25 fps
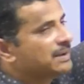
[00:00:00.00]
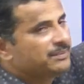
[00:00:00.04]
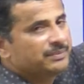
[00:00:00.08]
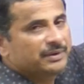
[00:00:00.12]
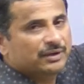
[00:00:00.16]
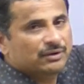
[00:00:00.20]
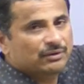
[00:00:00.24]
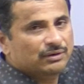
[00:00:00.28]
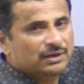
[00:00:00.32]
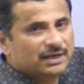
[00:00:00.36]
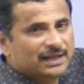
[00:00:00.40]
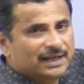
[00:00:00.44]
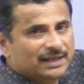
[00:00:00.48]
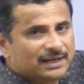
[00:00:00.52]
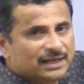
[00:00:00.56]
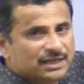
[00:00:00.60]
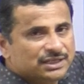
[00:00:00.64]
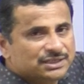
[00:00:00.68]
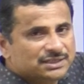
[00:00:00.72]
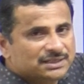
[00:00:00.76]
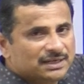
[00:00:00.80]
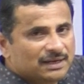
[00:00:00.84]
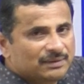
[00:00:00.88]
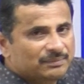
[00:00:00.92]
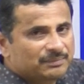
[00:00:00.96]
Papikonda
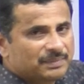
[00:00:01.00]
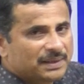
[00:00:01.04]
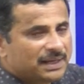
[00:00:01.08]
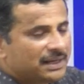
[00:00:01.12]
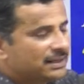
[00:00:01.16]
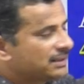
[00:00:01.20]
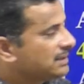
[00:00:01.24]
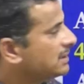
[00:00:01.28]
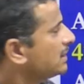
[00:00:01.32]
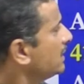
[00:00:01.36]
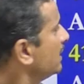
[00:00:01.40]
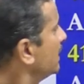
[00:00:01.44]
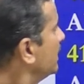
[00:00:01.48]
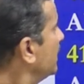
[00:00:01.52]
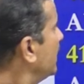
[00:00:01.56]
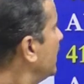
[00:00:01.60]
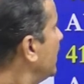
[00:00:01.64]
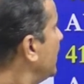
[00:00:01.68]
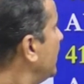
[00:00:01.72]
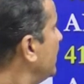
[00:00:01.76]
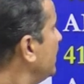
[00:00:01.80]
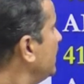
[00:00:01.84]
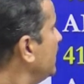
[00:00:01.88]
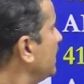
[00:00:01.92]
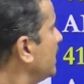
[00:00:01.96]
National Park
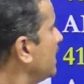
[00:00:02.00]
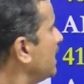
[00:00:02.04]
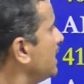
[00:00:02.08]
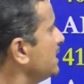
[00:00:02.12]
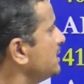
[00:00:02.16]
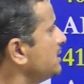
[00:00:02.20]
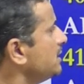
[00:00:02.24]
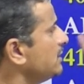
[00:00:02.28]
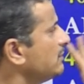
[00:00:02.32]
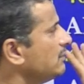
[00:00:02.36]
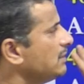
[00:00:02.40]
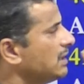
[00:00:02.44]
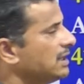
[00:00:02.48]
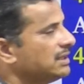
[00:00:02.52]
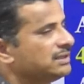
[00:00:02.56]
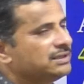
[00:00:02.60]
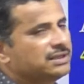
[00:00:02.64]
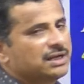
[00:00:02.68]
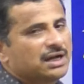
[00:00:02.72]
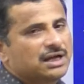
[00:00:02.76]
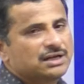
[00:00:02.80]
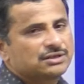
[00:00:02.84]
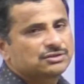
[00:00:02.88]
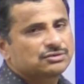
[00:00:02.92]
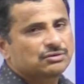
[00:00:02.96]
and Rajiv
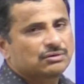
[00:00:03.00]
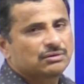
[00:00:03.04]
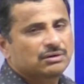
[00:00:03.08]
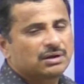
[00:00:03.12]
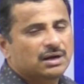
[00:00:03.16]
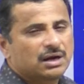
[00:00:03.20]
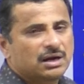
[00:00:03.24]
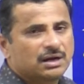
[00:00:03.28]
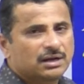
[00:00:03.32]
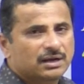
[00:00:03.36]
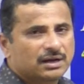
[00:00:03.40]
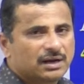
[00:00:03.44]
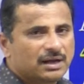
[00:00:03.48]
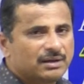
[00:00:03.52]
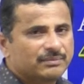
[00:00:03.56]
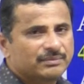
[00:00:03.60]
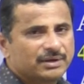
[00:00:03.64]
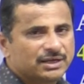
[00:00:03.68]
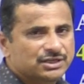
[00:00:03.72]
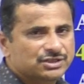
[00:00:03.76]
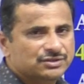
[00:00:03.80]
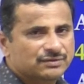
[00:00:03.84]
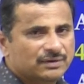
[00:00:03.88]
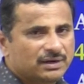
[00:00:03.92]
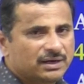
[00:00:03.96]
Gandhi, also called
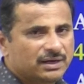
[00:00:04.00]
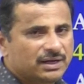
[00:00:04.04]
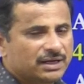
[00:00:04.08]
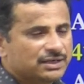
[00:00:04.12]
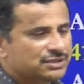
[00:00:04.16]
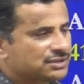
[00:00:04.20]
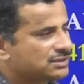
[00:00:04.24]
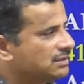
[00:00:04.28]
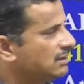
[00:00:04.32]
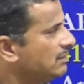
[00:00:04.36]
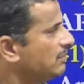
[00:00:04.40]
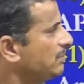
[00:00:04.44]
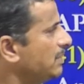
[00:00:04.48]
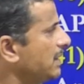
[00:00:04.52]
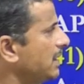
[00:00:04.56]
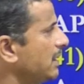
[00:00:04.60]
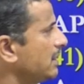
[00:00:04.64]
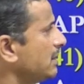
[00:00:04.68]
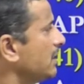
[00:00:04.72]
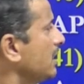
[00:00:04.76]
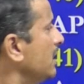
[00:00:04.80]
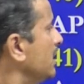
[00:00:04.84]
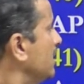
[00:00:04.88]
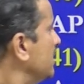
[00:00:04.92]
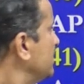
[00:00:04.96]
Rameshwar National
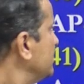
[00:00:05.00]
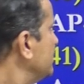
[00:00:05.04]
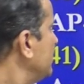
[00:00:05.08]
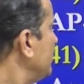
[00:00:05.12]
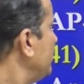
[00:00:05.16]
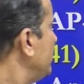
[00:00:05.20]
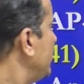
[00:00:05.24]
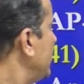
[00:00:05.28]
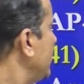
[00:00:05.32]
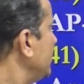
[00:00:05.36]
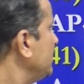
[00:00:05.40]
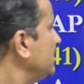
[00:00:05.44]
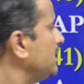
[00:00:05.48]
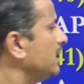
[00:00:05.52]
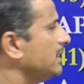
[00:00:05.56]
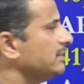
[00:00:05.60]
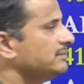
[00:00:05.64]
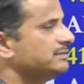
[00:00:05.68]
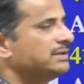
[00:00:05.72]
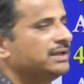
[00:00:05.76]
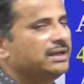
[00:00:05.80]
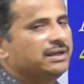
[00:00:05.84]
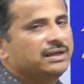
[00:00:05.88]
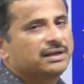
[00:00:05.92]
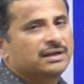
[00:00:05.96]
Park, so part
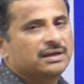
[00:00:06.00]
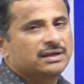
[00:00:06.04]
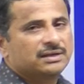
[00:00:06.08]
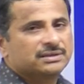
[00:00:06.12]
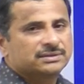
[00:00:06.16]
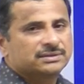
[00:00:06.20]
of the